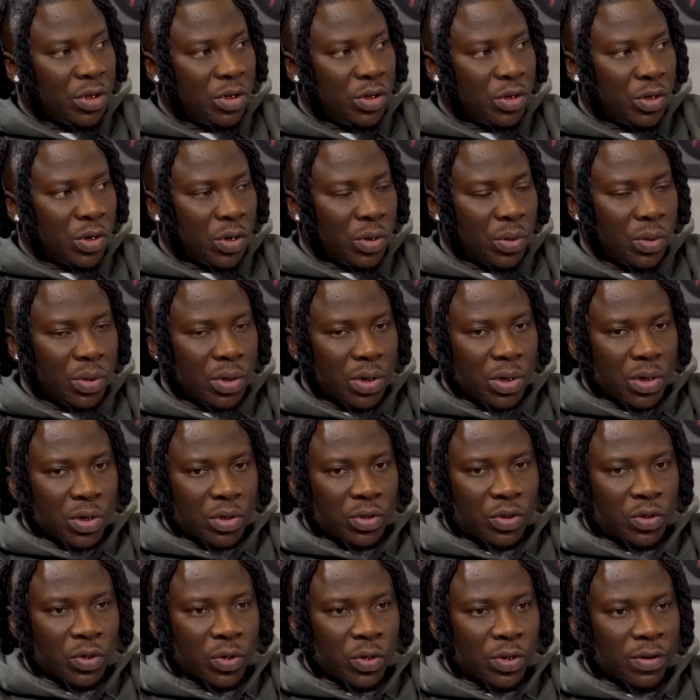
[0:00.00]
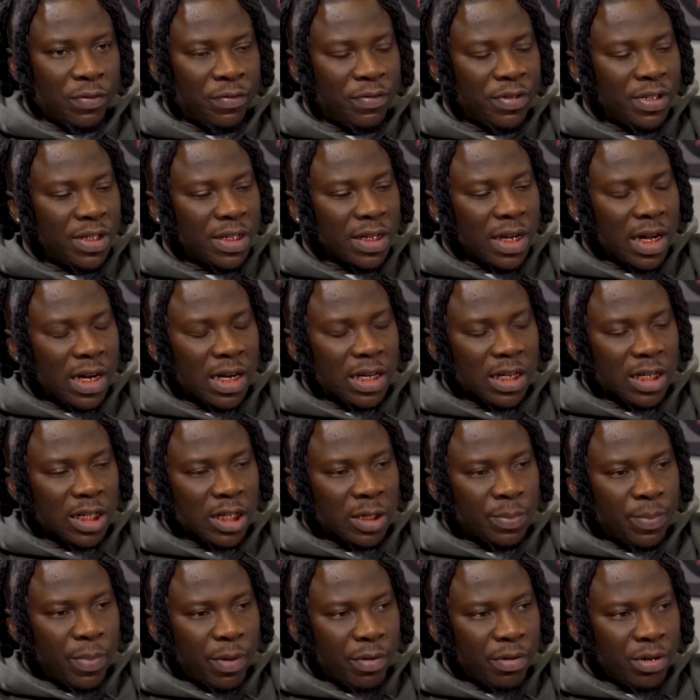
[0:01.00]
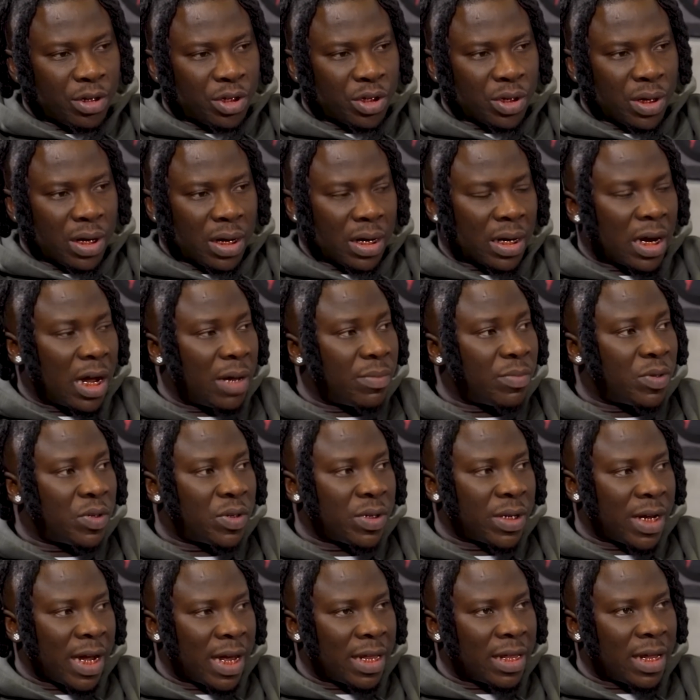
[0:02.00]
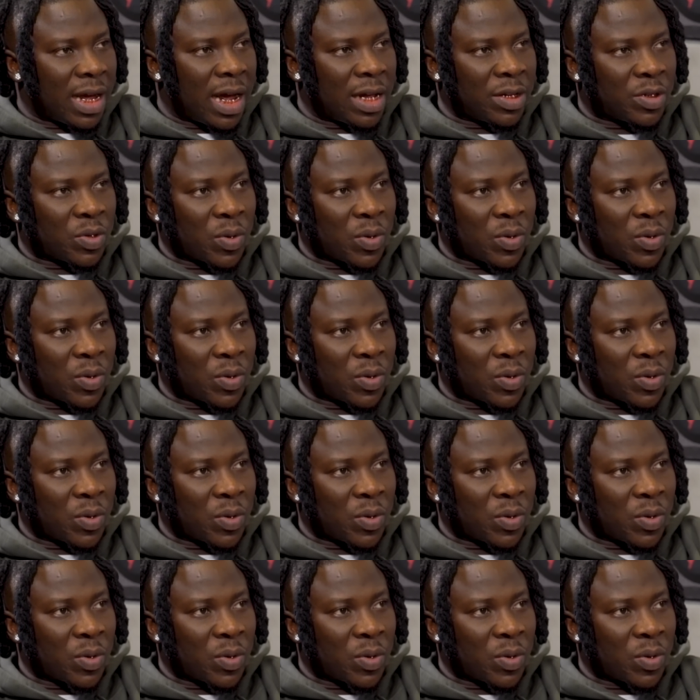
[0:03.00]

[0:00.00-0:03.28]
You know, so the physical and the spiritual comes together.